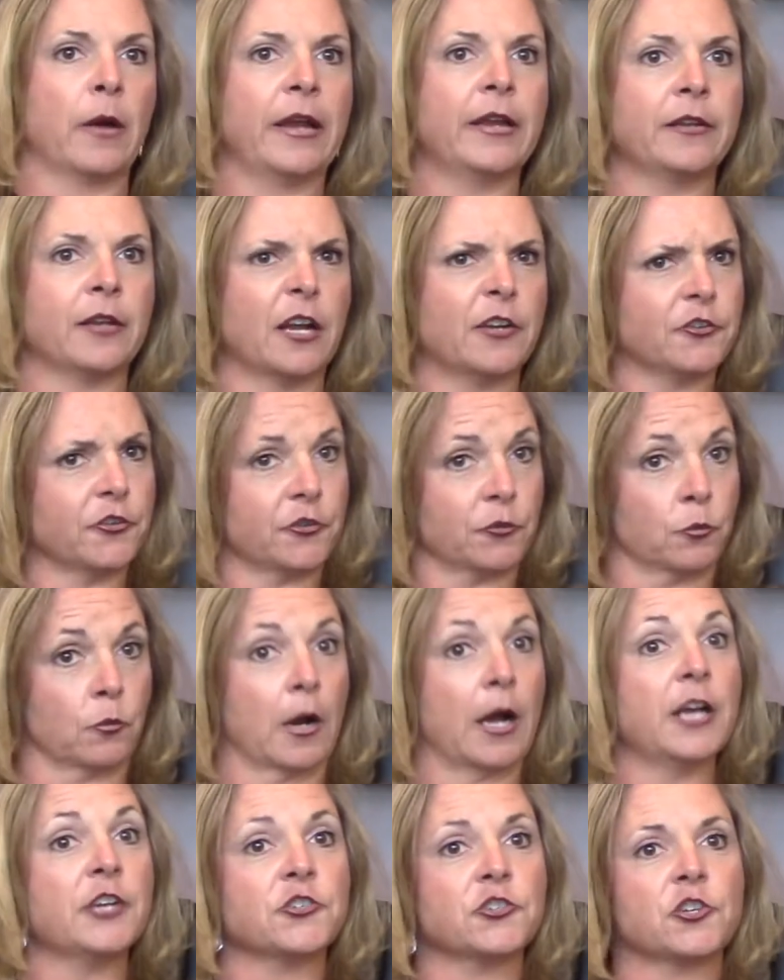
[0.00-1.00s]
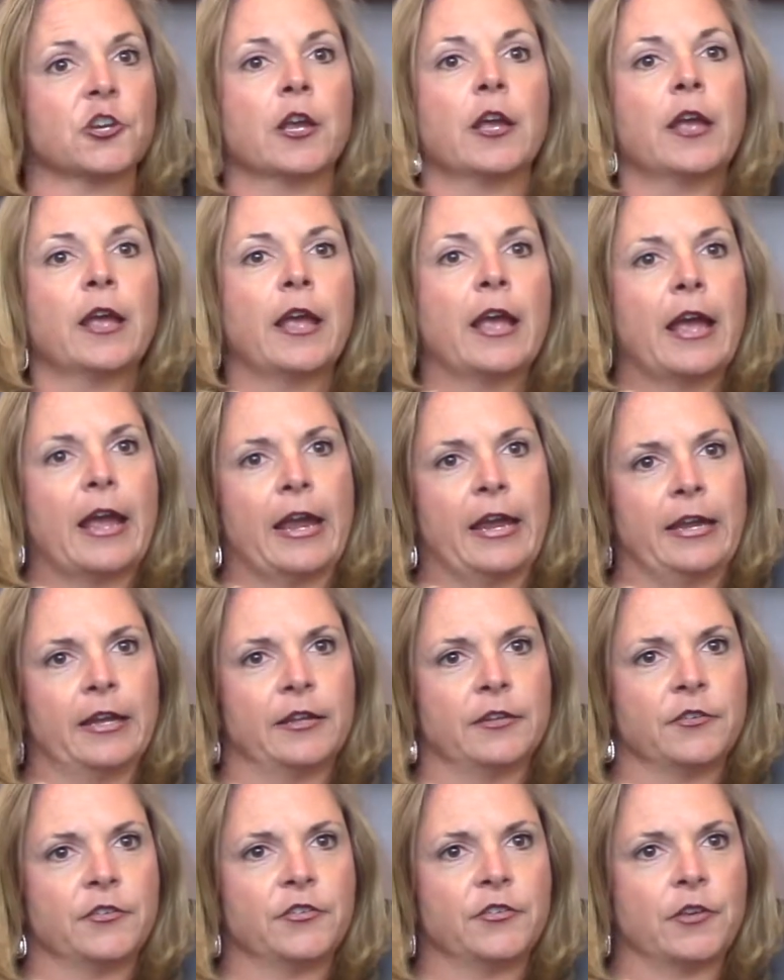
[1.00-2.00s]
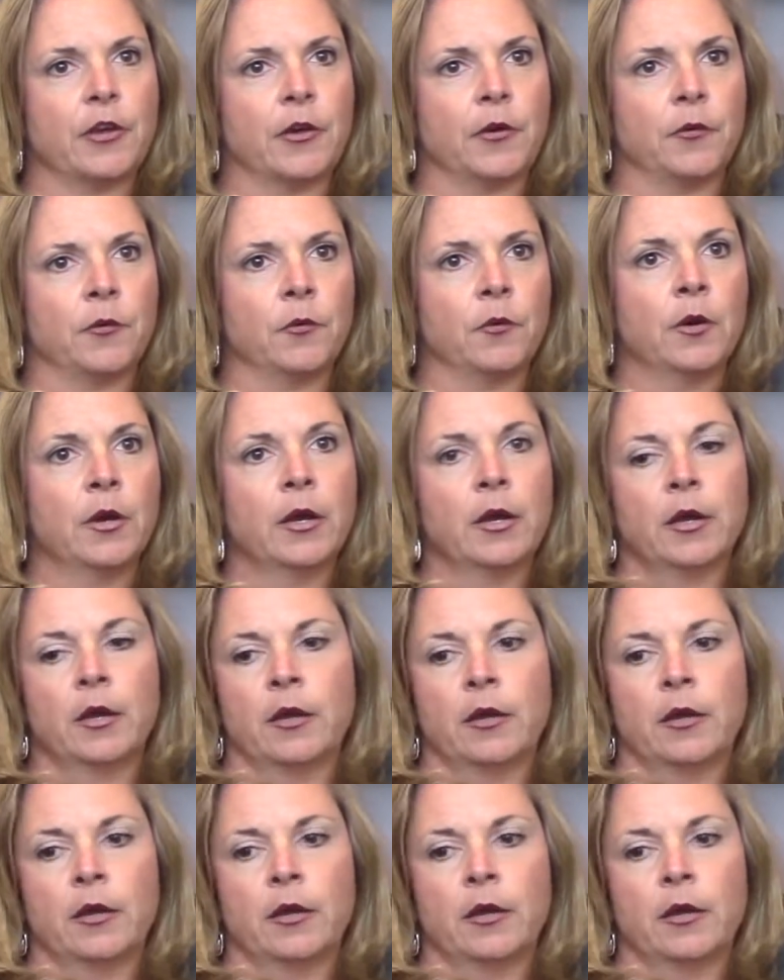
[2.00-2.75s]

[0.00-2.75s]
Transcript: way and not just rush. And so